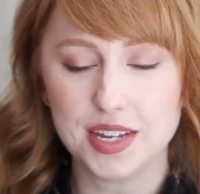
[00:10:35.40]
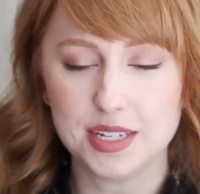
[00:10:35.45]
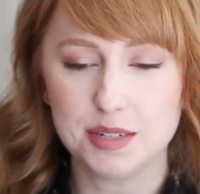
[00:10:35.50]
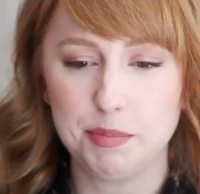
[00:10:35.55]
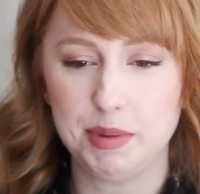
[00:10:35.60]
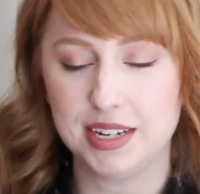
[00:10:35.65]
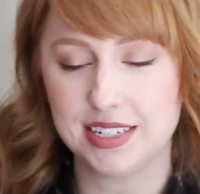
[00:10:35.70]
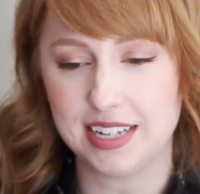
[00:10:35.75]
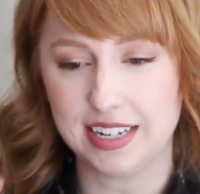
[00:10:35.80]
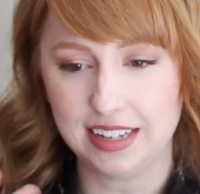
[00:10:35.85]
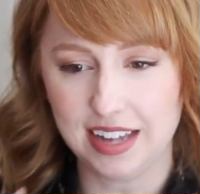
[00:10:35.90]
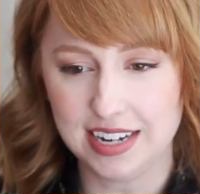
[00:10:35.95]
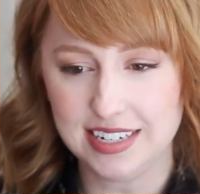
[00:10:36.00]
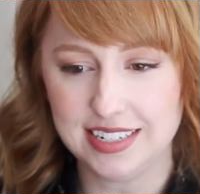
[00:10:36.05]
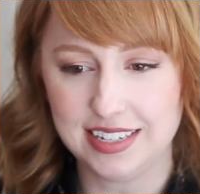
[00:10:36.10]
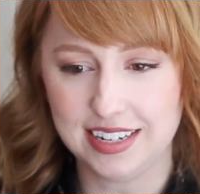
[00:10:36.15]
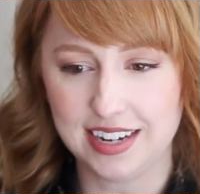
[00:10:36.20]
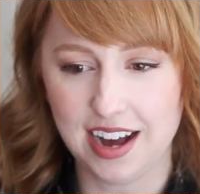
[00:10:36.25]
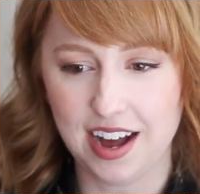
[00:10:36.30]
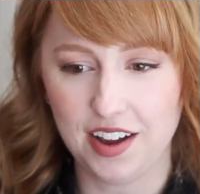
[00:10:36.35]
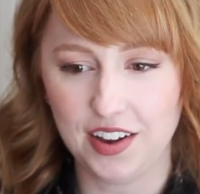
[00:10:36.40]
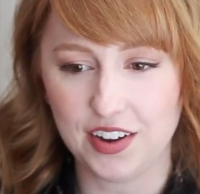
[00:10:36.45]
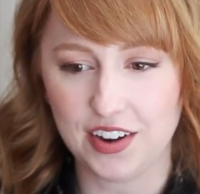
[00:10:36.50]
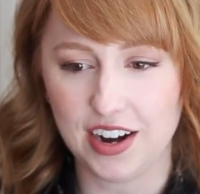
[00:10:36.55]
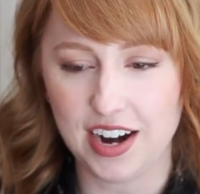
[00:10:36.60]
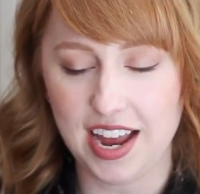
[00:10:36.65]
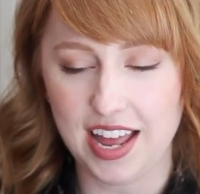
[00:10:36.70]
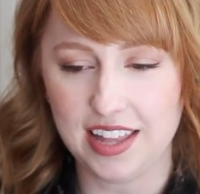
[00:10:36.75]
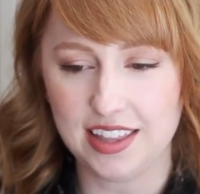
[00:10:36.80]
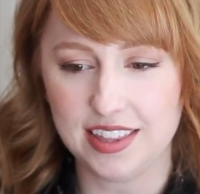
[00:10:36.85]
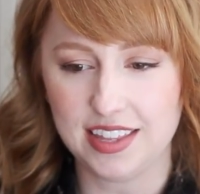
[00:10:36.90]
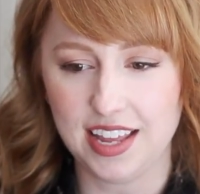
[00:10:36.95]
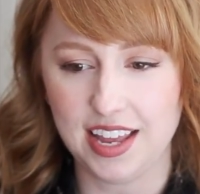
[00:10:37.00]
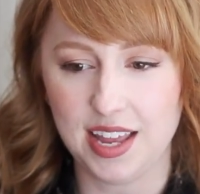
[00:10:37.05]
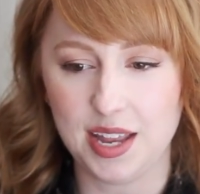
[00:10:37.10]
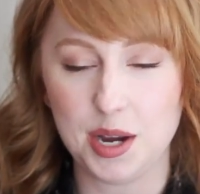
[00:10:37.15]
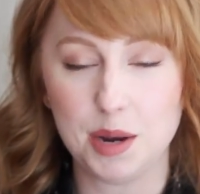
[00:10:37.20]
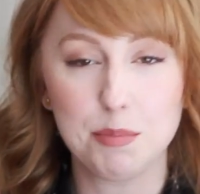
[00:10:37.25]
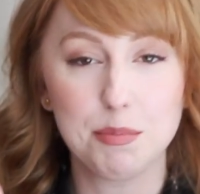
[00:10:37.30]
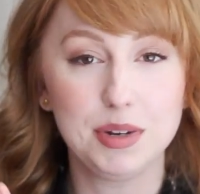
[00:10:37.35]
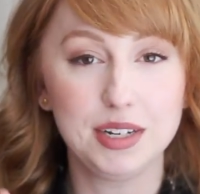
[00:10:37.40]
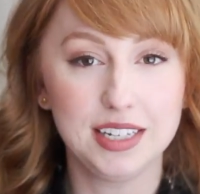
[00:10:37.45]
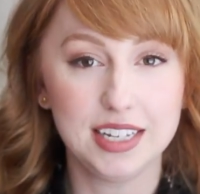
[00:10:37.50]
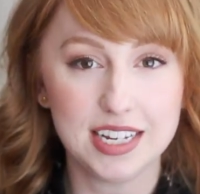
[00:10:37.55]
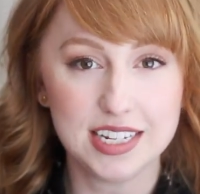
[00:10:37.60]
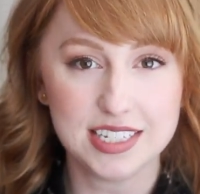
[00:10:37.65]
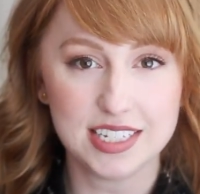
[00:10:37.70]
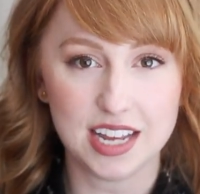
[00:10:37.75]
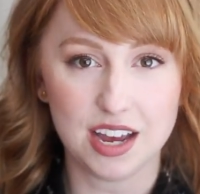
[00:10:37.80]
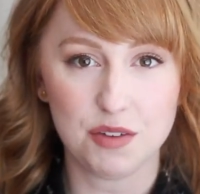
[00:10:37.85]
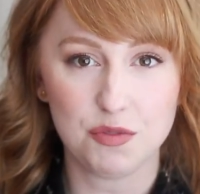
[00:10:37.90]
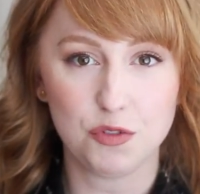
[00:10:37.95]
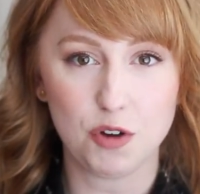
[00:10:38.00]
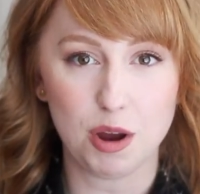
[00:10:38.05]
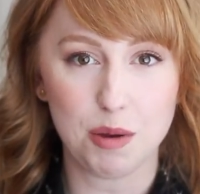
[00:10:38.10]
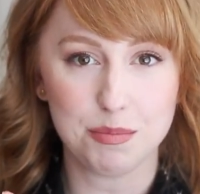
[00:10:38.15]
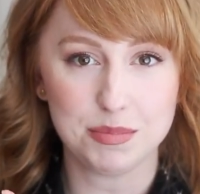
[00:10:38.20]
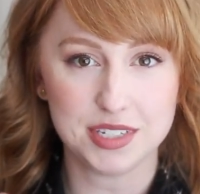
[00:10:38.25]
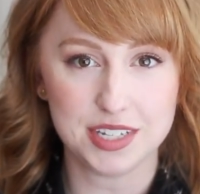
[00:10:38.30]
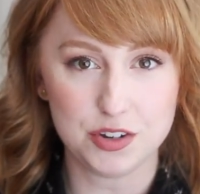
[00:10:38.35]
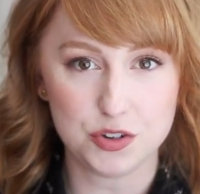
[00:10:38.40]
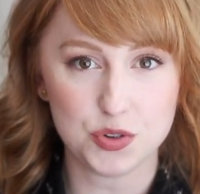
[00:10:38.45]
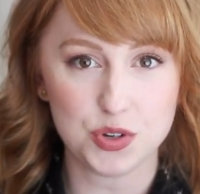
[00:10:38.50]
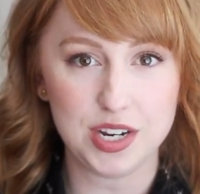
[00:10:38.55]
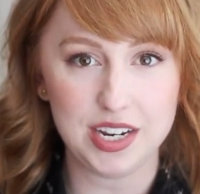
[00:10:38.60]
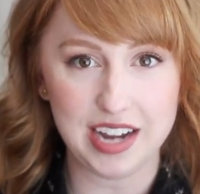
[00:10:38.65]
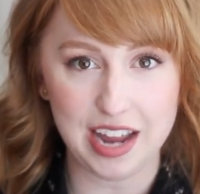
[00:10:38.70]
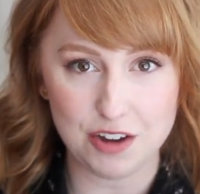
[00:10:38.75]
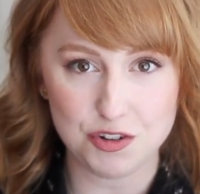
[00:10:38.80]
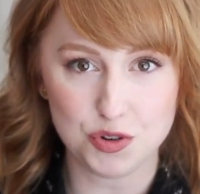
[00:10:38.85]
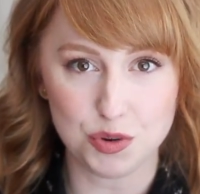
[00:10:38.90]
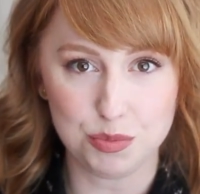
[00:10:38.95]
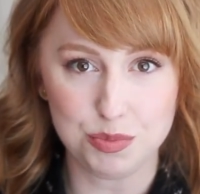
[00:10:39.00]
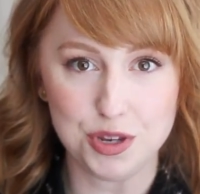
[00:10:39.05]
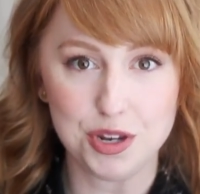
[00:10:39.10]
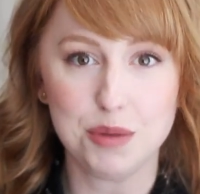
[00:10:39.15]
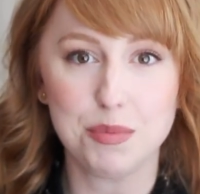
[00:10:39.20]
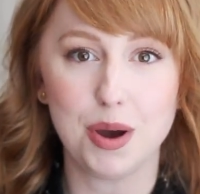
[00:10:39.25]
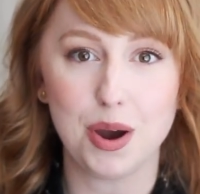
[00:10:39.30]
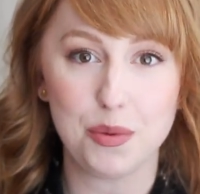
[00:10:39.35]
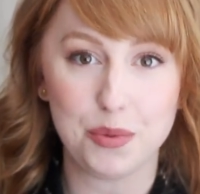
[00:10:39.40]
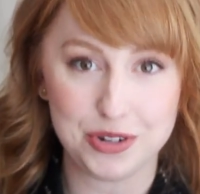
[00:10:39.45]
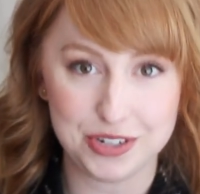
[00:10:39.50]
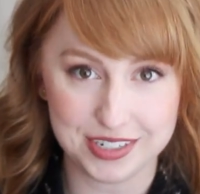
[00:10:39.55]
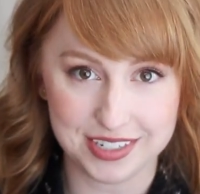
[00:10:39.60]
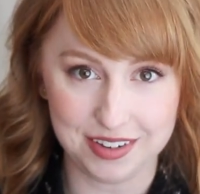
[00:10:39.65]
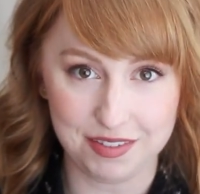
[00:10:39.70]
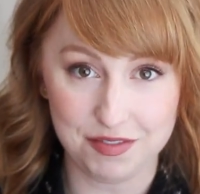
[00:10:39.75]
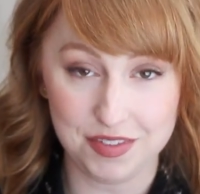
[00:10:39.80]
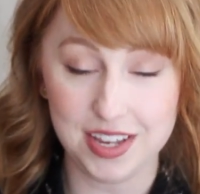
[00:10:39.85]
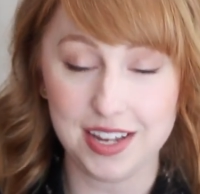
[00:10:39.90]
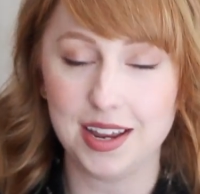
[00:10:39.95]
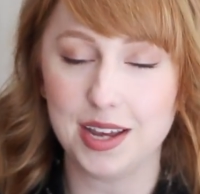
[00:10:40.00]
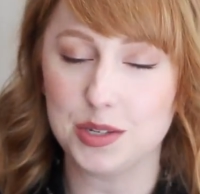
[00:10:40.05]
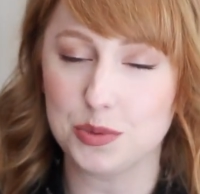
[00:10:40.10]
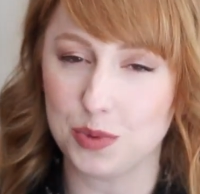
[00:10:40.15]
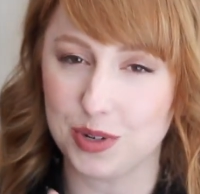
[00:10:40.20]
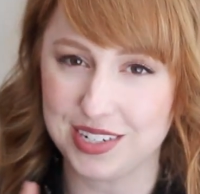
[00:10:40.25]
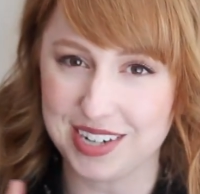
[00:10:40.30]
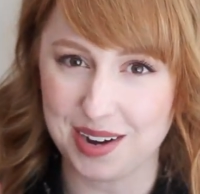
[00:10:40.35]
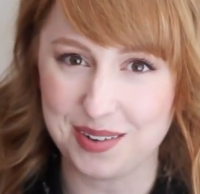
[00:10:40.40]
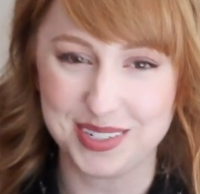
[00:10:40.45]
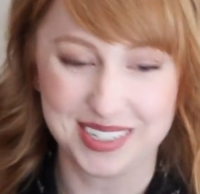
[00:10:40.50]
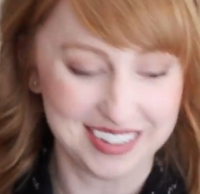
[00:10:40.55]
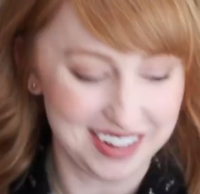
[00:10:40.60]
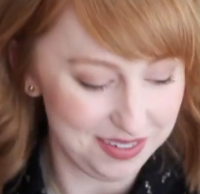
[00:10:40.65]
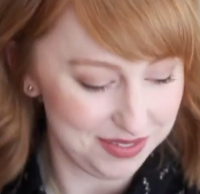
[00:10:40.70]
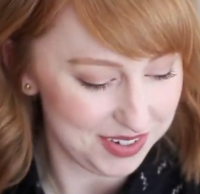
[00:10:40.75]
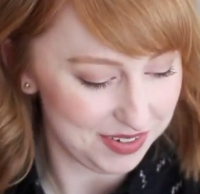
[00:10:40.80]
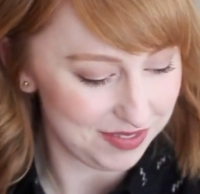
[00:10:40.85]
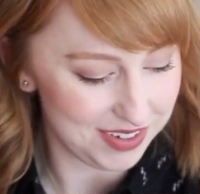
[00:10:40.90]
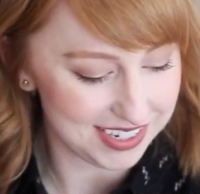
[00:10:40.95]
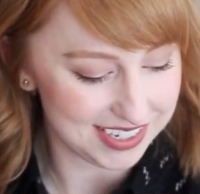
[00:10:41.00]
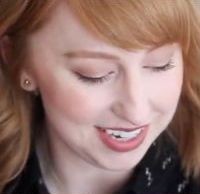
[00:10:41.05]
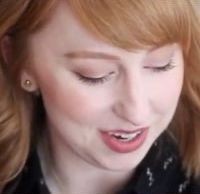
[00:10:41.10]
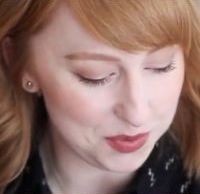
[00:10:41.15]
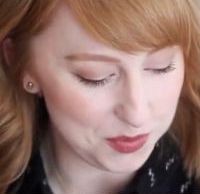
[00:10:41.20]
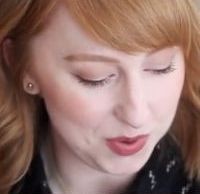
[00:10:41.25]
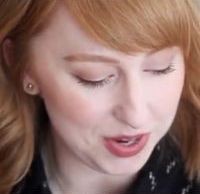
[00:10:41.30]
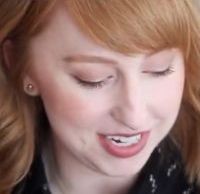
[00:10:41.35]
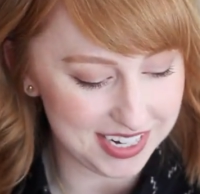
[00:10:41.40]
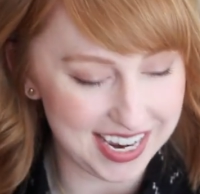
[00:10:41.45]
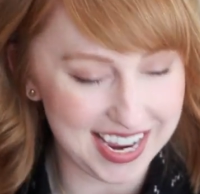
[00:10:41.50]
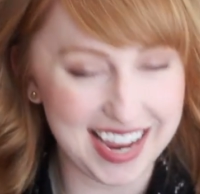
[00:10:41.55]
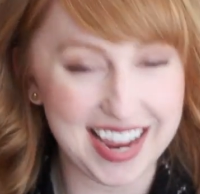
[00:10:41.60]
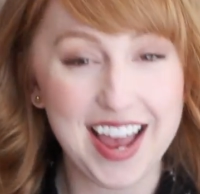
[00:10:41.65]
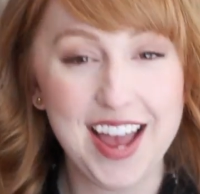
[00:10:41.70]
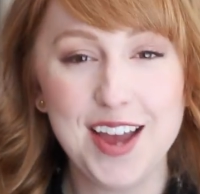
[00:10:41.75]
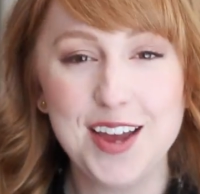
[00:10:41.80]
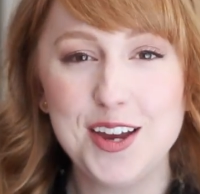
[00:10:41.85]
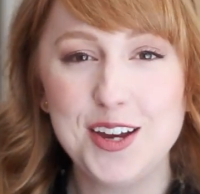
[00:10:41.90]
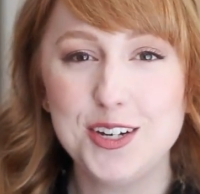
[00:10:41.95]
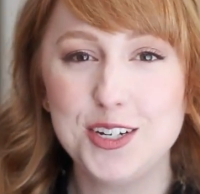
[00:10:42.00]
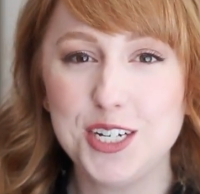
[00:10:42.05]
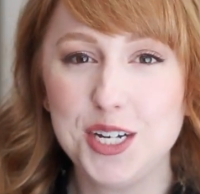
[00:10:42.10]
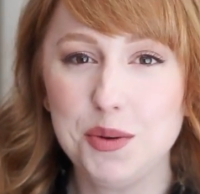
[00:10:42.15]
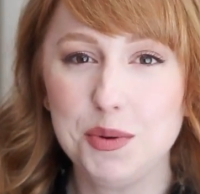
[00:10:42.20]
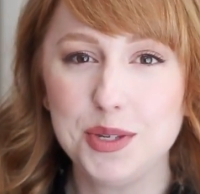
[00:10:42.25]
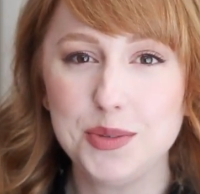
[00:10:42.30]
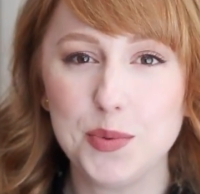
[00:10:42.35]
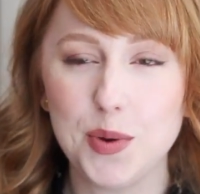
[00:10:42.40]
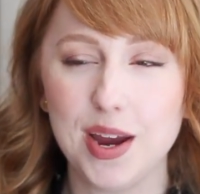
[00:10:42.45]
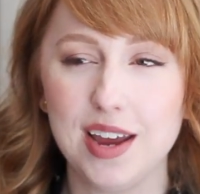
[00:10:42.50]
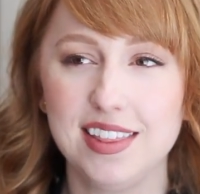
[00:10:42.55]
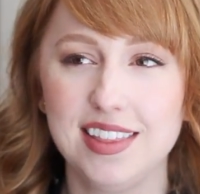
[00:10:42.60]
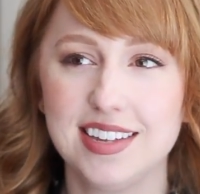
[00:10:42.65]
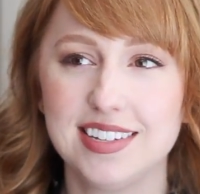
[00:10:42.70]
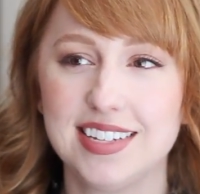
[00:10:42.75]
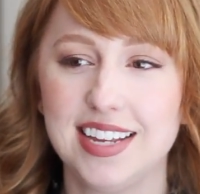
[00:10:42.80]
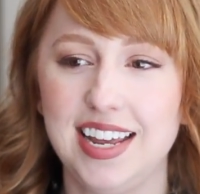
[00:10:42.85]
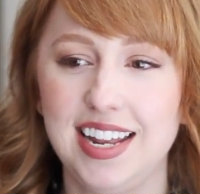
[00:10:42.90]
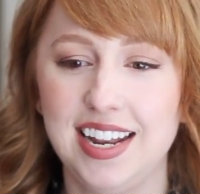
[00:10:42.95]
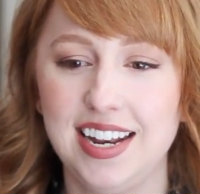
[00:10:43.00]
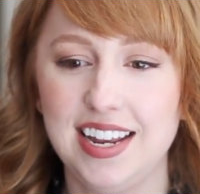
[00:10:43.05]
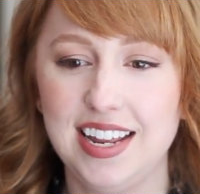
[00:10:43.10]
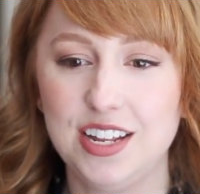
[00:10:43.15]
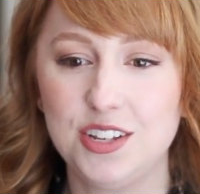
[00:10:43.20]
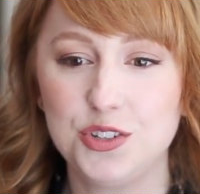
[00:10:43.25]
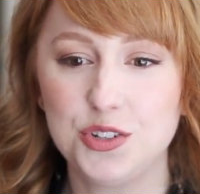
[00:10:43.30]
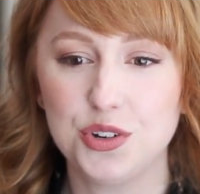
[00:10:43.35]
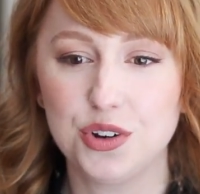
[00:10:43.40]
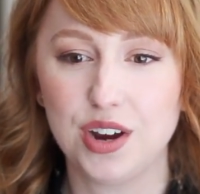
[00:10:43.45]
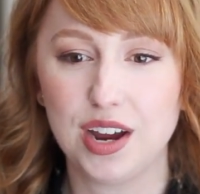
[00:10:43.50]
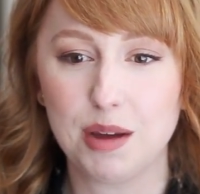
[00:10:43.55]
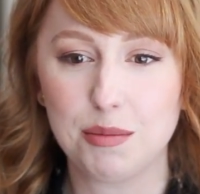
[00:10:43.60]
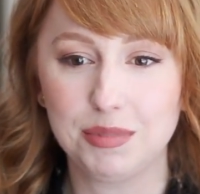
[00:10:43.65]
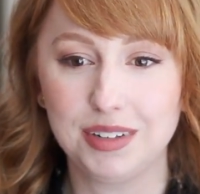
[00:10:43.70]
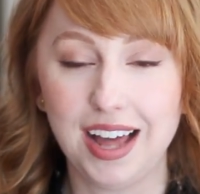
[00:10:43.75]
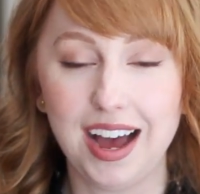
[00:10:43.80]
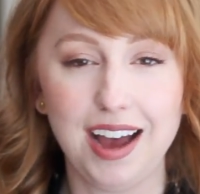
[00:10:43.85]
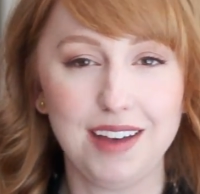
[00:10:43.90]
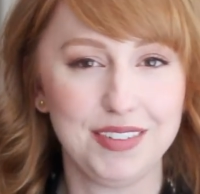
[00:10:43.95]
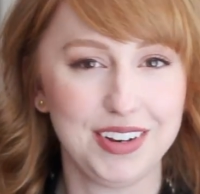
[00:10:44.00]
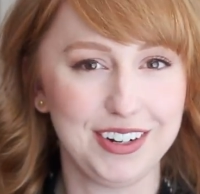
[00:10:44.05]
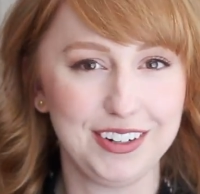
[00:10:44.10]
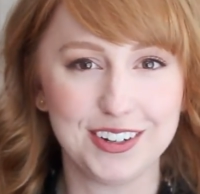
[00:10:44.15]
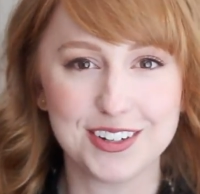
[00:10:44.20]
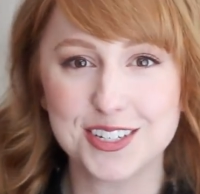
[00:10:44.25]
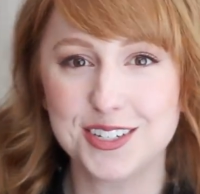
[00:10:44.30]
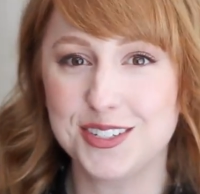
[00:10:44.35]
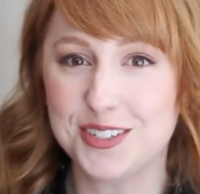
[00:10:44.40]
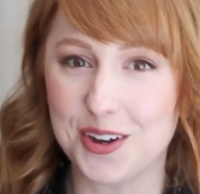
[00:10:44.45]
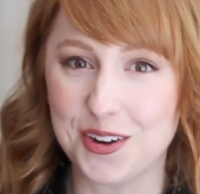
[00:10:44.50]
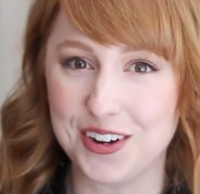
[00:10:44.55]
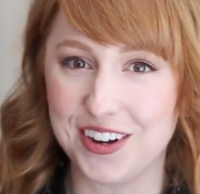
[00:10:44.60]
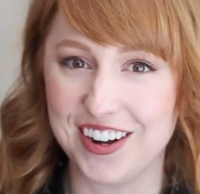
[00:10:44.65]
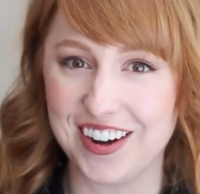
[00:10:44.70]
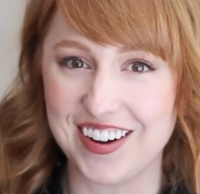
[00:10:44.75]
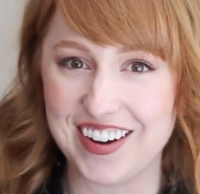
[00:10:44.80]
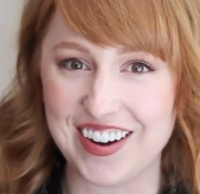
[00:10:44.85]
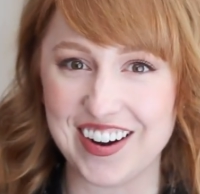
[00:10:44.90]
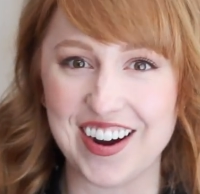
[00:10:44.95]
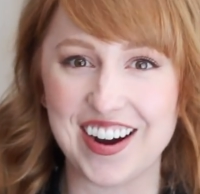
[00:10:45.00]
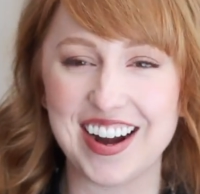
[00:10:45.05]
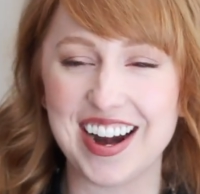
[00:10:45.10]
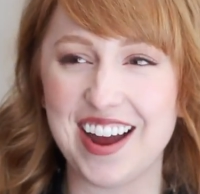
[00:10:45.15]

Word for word: this because I liked the color and then Melissa from Citrine Natural Beauty Bar, which is in Phoenix, which I would love to visit one day, she was wearing this in an Instagram live and it looked so good on her.